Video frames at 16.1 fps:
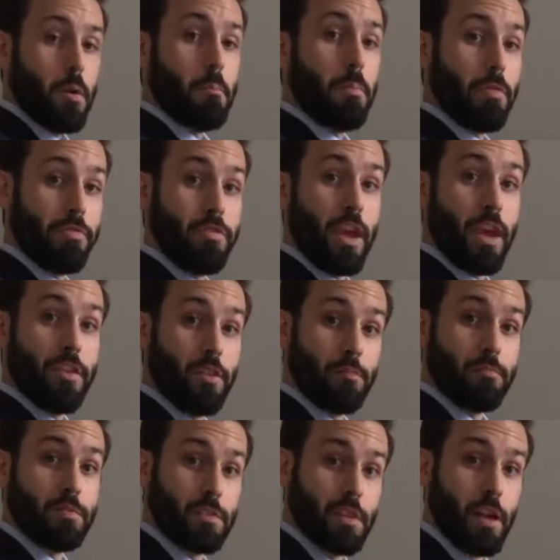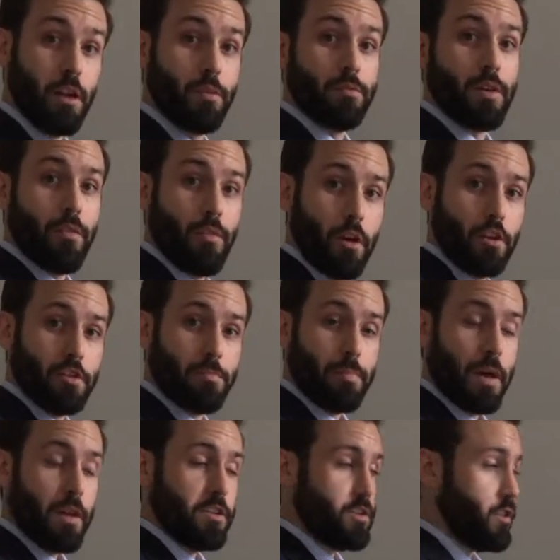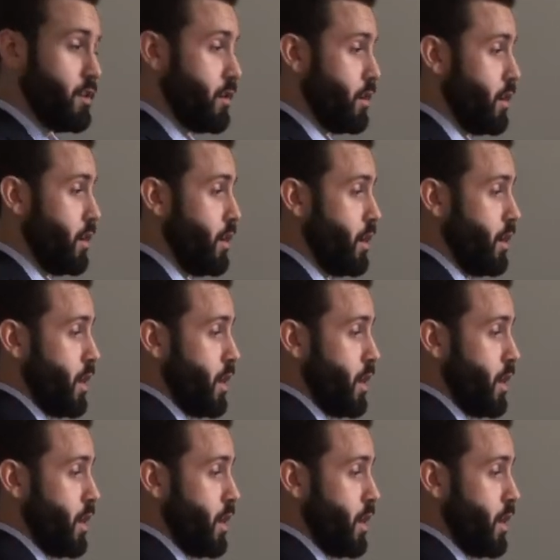but they themselves have a hunched posture,